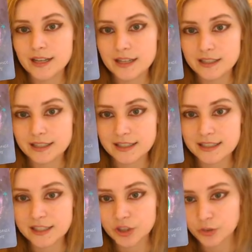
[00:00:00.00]

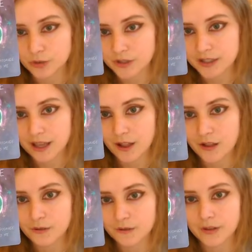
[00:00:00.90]
instinctual self
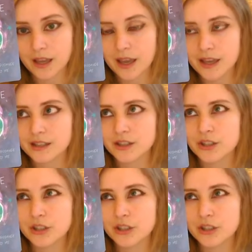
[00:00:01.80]
and